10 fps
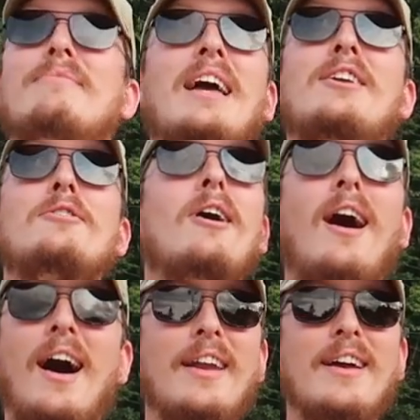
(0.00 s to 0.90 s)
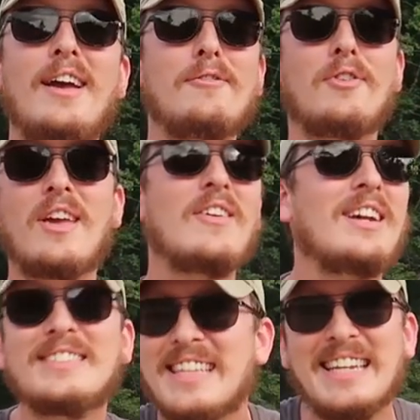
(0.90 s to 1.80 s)
Thank you, God, for giving
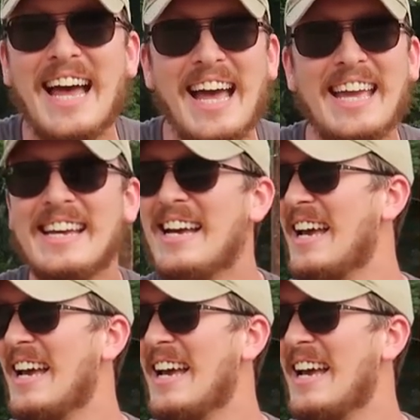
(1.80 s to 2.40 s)
us today